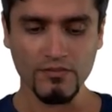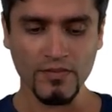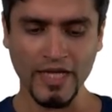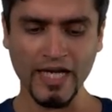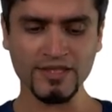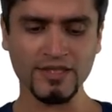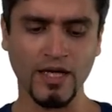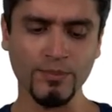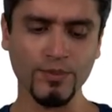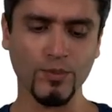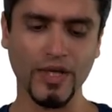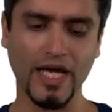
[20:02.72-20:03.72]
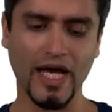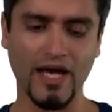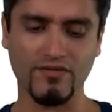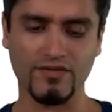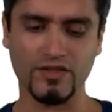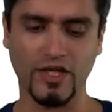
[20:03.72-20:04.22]
Next up, we
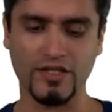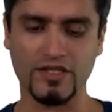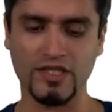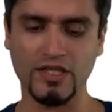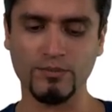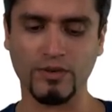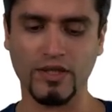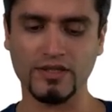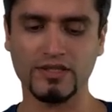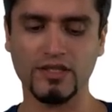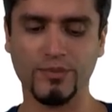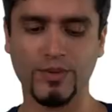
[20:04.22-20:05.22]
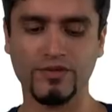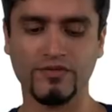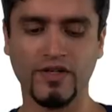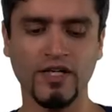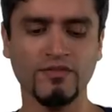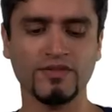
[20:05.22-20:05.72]
have nineteen plus zero point
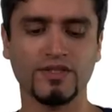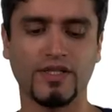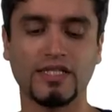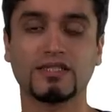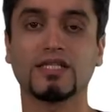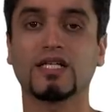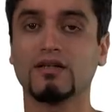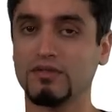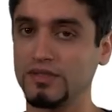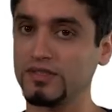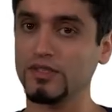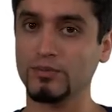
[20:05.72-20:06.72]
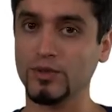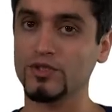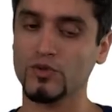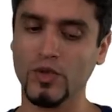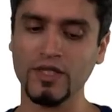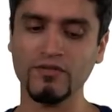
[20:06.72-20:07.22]
five, so that's going to give us zero point
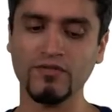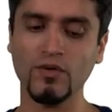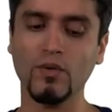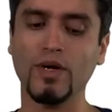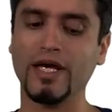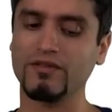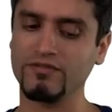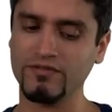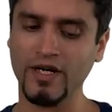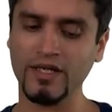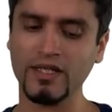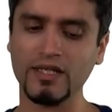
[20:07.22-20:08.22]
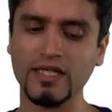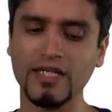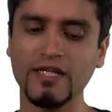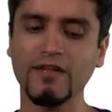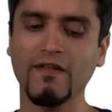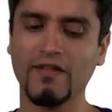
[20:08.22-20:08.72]
two four. And
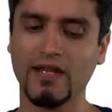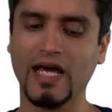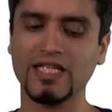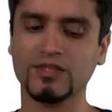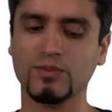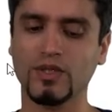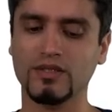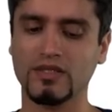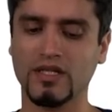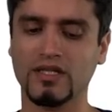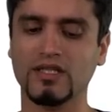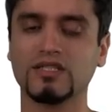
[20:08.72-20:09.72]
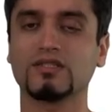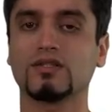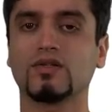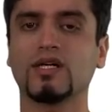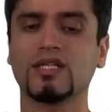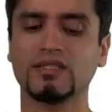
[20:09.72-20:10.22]
finally, last one, nothing is on the
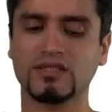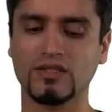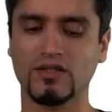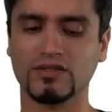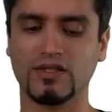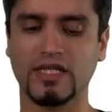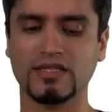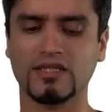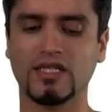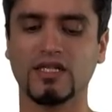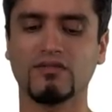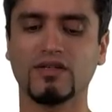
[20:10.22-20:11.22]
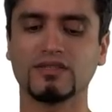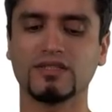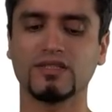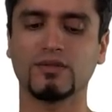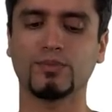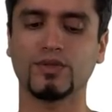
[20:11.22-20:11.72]
right-hand side, so that's going to give us
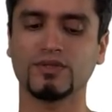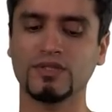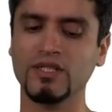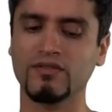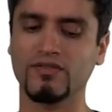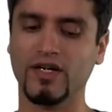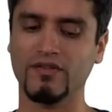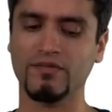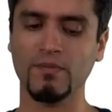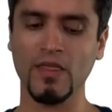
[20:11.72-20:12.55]
zero point zero five.